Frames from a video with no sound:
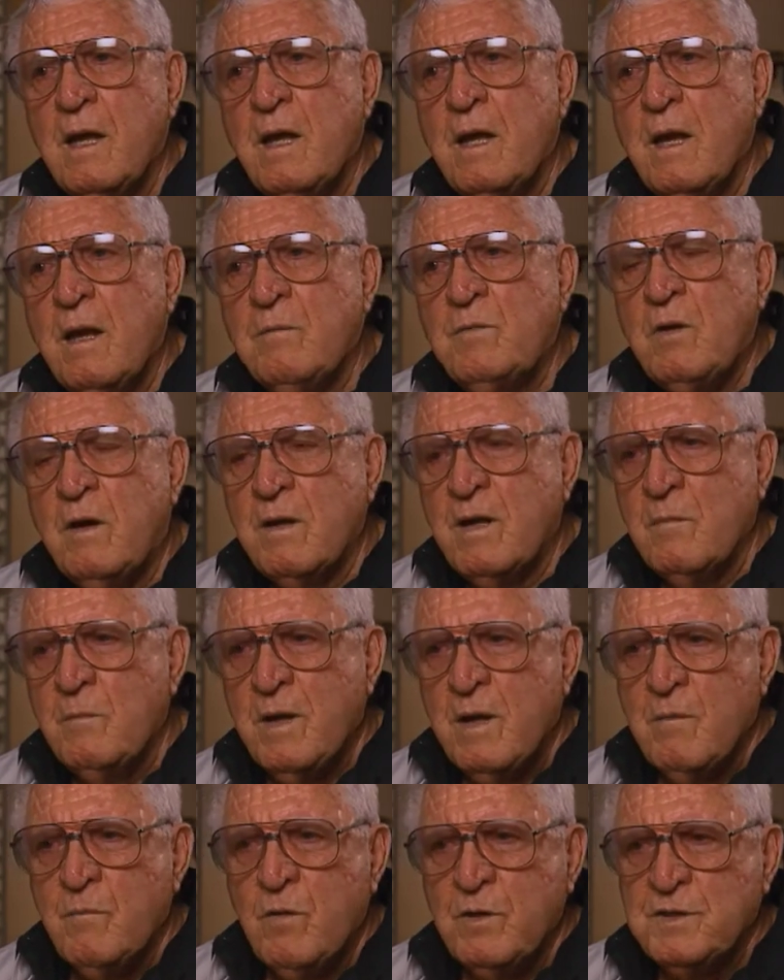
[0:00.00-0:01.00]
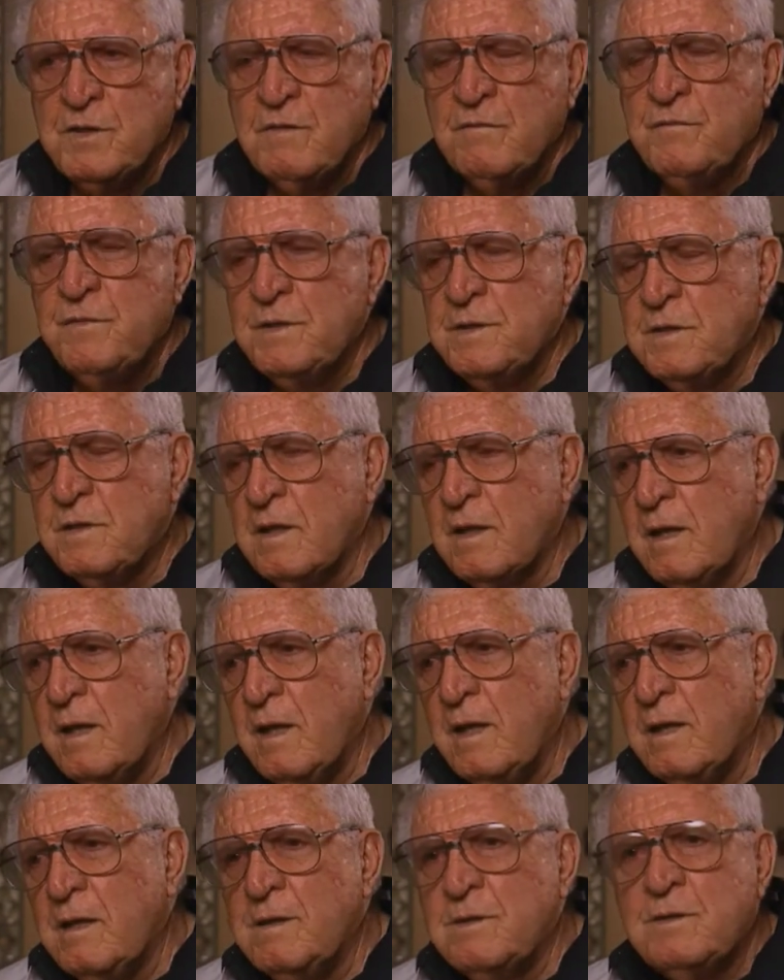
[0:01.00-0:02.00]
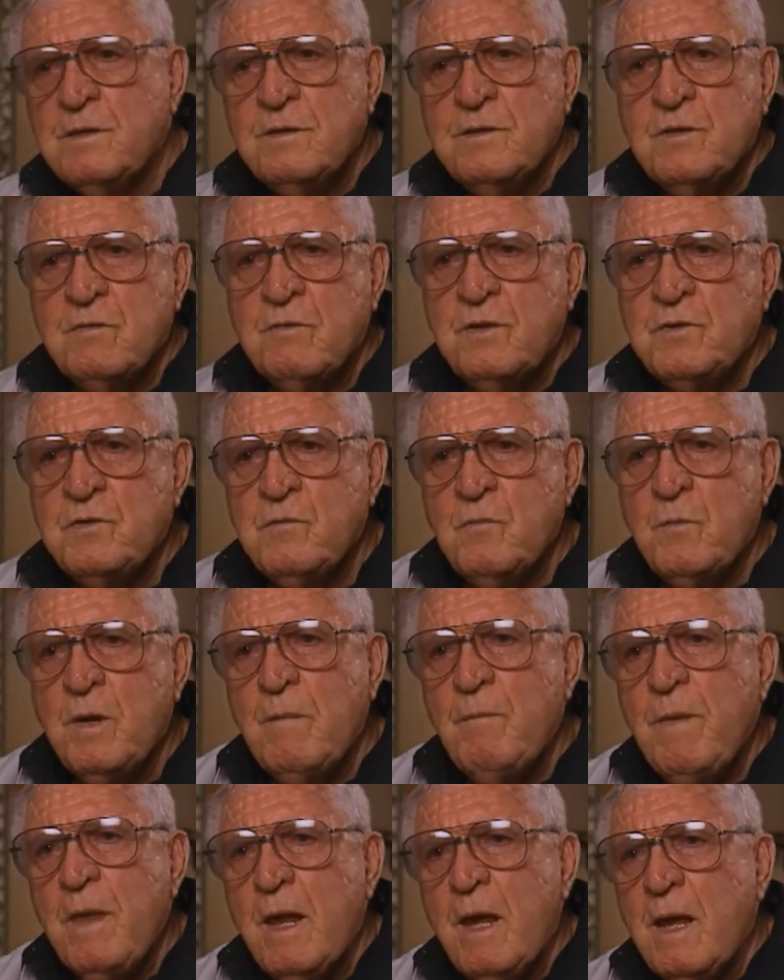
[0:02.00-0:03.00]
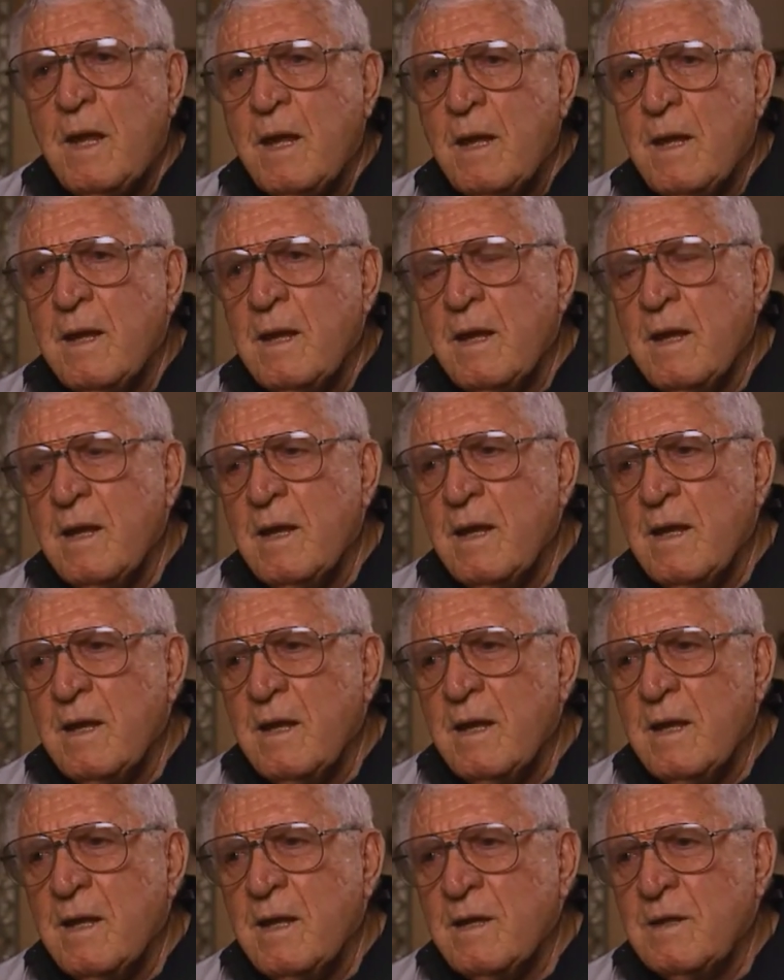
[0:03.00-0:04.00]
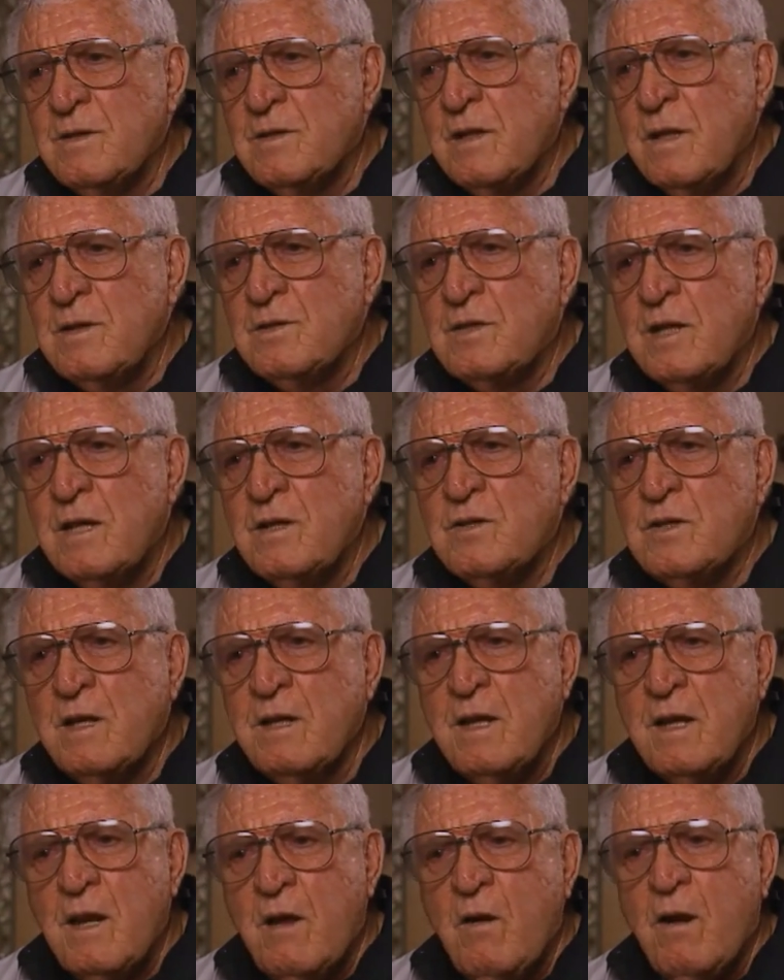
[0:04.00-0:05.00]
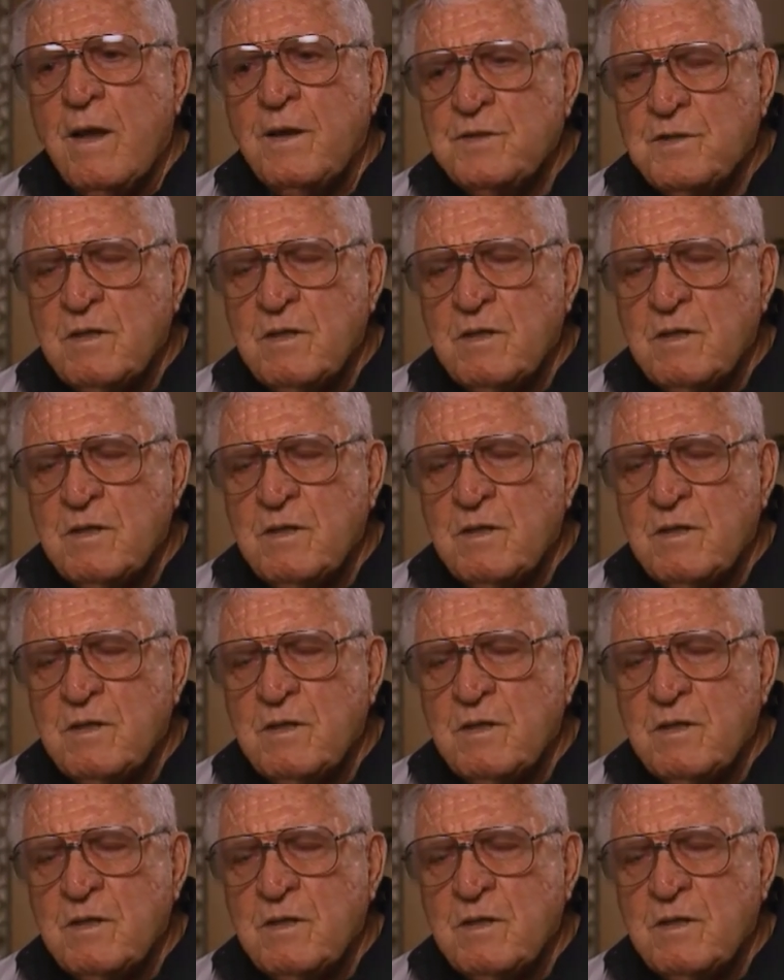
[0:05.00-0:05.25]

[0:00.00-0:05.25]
I'm talking about a more sophisticated situation, but essentially it all has